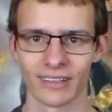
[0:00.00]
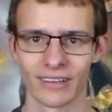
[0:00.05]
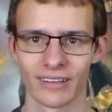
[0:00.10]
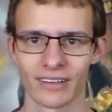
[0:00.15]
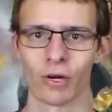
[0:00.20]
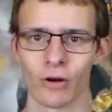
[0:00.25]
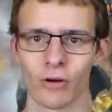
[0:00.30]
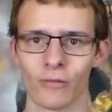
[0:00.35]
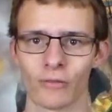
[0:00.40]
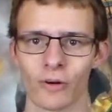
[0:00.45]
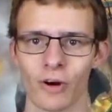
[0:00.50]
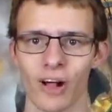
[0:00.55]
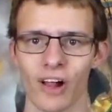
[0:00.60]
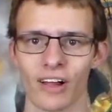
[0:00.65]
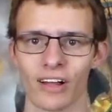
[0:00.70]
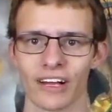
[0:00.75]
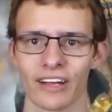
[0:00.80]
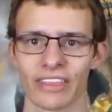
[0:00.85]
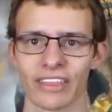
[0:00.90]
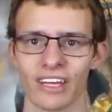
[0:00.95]
But
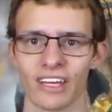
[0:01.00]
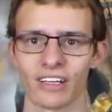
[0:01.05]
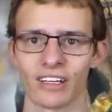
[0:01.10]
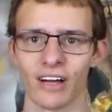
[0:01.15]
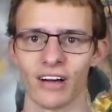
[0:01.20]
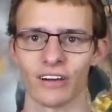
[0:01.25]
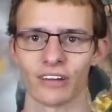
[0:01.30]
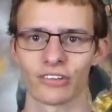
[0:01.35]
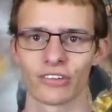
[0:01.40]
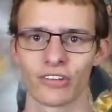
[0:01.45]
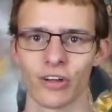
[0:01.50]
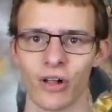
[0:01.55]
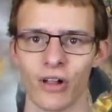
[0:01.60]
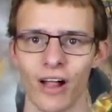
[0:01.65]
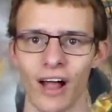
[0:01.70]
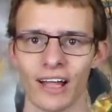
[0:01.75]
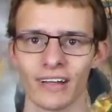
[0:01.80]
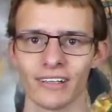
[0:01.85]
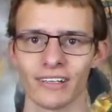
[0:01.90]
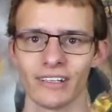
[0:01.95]
overall, I think Kong Skull
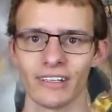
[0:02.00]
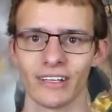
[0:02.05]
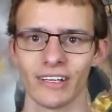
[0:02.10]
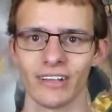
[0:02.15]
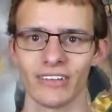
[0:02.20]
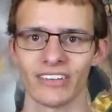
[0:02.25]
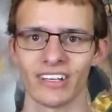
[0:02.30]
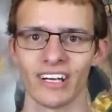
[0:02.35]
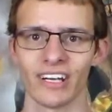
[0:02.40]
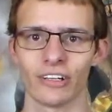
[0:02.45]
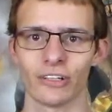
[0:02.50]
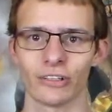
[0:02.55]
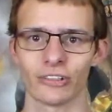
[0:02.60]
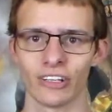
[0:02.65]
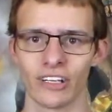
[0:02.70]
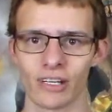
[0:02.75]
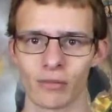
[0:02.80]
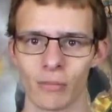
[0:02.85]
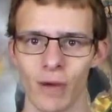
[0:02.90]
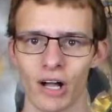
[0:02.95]
Island is an
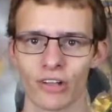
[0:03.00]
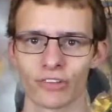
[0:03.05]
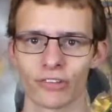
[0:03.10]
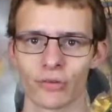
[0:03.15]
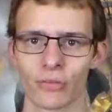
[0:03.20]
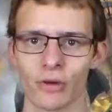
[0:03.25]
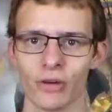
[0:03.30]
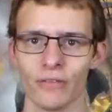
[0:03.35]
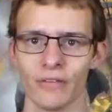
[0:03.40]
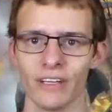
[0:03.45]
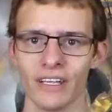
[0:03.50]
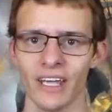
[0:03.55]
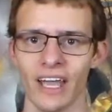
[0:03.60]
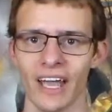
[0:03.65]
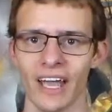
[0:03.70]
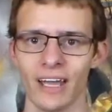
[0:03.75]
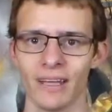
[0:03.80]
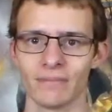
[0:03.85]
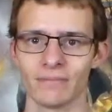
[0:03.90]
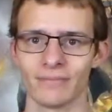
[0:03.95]
entertaining monster movie,
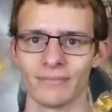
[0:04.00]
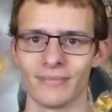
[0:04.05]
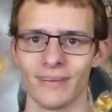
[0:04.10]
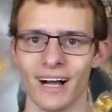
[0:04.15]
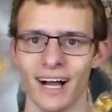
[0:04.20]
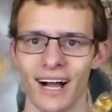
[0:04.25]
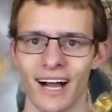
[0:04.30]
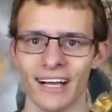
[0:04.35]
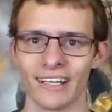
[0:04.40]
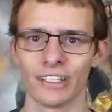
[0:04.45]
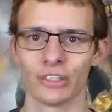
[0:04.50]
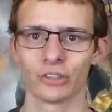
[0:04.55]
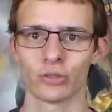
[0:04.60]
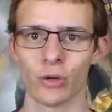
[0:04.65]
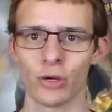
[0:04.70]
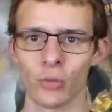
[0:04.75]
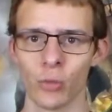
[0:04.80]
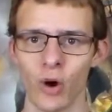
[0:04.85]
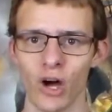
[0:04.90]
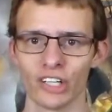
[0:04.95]
and I
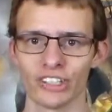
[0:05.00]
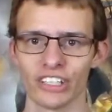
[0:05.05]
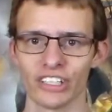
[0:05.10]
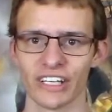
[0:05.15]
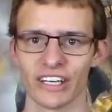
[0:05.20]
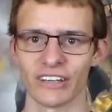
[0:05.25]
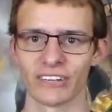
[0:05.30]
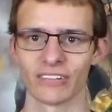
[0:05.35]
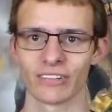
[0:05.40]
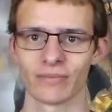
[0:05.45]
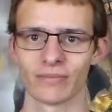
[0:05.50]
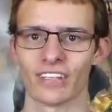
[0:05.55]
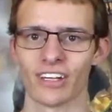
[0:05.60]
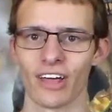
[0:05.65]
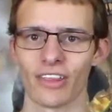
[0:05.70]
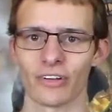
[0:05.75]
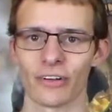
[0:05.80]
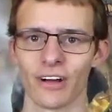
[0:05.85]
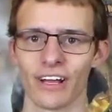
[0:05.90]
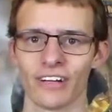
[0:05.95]
enjoyed watching it. It's
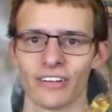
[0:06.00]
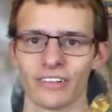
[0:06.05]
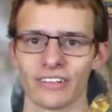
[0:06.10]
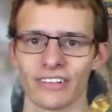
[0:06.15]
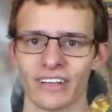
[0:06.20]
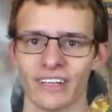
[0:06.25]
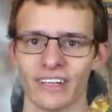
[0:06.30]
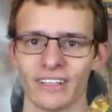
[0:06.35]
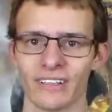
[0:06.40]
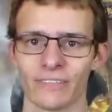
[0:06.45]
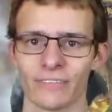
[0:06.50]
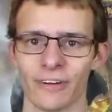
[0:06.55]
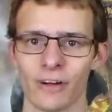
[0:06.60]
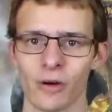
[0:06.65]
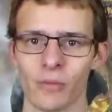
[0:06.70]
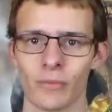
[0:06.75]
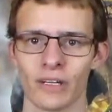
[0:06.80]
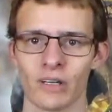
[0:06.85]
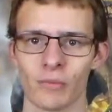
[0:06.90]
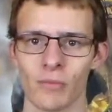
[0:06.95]
another entertaining
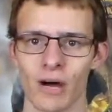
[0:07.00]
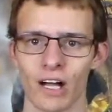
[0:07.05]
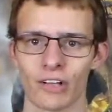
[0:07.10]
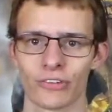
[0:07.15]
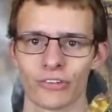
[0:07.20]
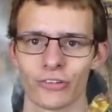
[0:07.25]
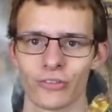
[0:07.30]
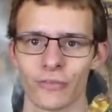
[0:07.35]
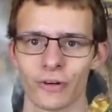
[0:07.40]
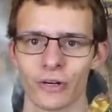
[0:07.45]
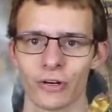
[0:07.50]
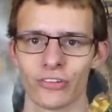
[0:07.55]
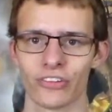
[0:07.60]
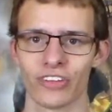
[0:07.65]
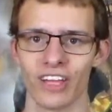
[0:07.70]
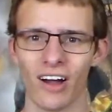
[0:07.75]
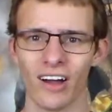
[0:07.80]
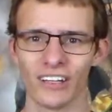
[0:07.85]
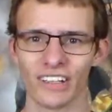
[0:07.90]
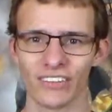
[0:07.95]
film in the MonsterVerse,
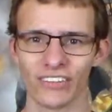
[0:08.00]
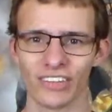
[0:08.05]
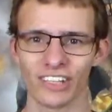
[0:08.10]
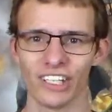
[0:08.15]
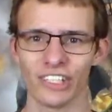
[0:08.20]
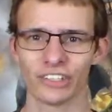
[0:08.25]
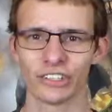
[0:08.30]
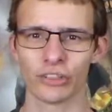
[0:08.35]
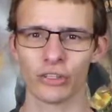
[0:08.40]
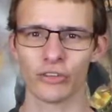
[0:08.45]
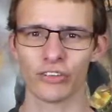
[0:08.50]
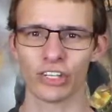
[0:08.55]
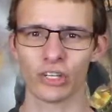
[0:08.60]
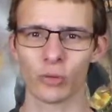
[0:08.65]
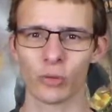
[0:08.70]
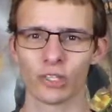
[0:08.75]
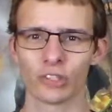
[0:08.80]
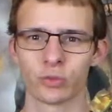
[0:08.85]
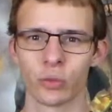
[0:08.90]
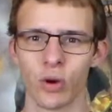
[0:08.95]
and honestly,
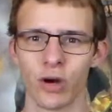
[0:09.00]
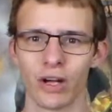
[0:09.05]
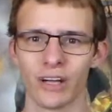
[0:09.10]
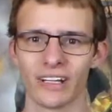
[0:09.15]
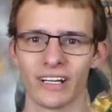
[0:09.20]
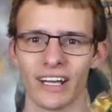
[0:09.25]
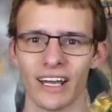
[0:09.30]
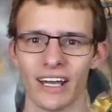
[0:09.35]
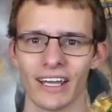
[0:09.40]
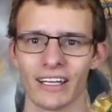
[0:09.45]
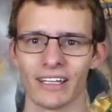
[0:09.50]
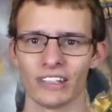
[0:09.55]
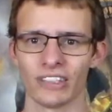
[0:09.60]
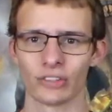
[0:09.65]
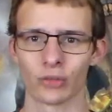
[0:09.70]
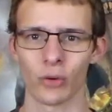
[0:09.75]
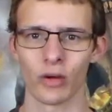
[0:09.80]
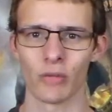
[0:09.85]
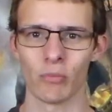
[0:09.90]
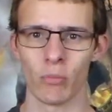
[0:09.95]
choosing which one I
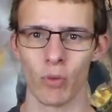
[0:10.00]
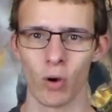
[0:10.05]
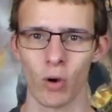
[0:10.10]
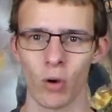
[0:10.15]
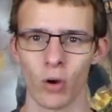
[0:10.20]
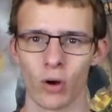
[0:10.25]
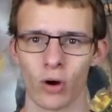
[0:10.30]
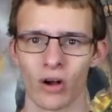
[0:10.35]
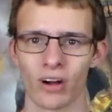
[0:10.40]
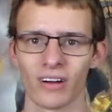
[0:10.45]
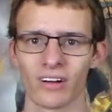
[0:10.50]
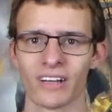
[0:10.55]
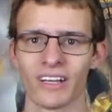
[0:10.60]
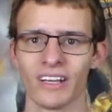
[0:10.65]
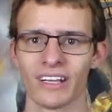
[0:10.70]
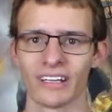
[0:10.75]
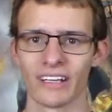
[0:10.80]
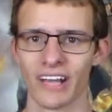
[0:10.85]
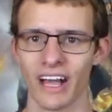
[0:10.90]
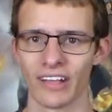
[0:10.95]
enjoy more
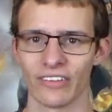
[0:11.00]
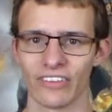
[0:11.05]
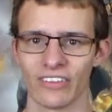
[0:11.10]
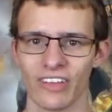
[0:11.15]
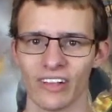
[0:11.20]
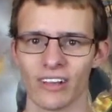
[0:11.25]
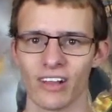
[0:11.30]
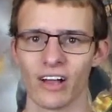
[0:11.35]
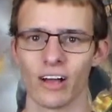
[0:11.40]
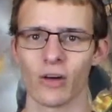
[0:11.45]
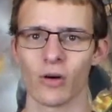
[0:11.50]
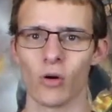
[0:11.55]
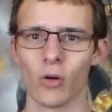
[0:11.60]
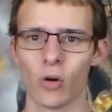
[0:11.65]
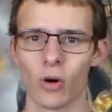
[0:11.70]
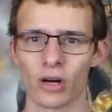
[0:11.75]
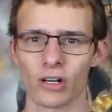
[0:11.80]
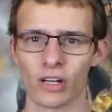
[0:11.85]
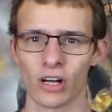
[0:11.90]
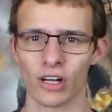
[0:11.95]
Godzilla
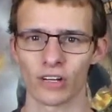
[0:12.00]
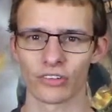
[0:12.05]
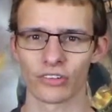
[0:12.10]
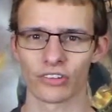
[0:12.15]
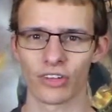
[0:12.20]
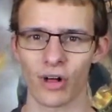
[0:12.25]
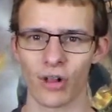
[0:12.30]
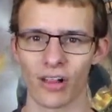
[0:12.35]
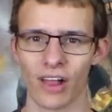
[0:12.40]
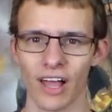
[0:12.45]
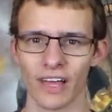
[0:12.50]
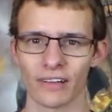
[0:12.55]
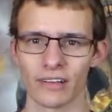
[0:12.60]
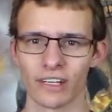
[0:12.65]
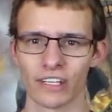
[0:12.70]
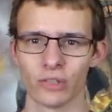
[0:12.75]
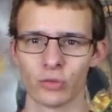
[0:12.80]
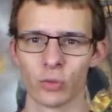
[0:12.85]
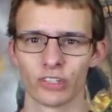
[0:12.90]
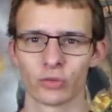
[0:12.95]
or Kong Skull
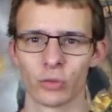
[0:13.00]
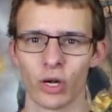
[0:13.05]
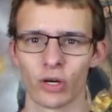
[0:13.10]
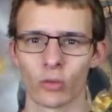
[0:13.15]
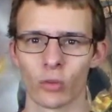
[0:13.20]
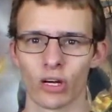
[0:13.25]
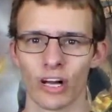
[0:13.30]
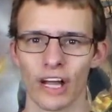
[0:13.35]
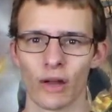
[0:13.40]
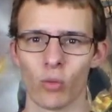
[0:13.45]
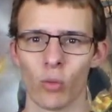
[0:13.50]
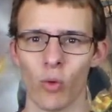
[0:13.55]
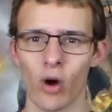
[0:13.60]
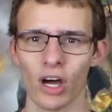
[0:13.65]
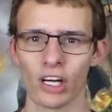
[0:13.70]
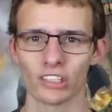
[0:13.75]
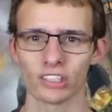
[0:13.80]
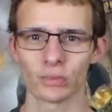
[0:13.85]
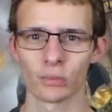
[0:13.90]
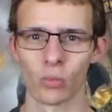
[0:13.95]
Island, which one would I
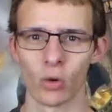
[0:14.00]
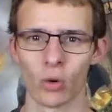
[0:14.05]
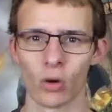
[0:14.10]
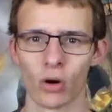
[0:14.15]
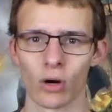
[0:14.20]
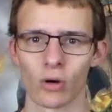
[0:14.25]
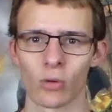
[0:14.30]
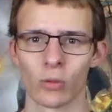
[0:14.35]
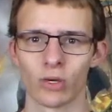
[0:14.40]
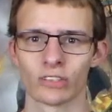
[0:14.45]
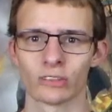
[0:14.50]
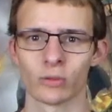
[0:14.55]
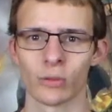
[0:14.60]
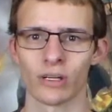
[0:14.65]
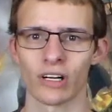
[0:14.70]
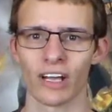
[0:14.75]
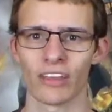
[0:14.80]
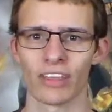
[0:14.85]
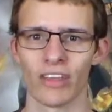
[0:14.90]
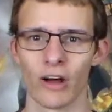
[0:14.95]
watch more, which
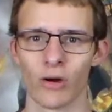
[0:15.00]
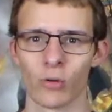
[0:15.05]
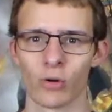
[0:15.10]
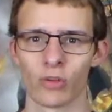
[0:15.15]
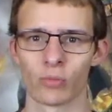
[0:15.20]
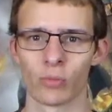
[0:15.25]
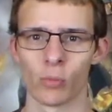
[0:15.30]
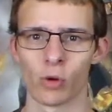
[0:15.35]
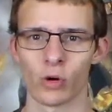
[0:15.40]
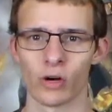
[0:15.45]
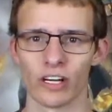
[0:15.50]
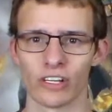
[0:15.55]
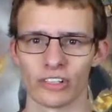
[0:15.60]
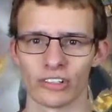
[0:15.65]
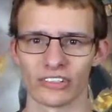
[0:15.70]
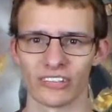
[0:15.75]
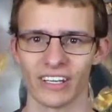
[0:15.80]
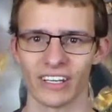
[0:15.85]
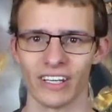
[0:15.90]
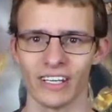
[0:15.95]
one I thought was more
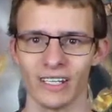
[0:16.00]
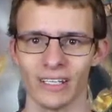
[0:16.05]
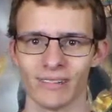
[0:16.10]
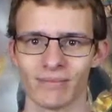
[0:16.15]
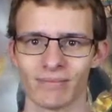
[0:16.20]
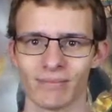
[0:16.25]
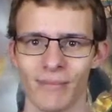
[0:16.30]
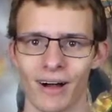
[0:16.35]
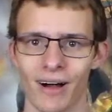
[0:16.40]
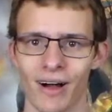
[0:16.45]
entertaining?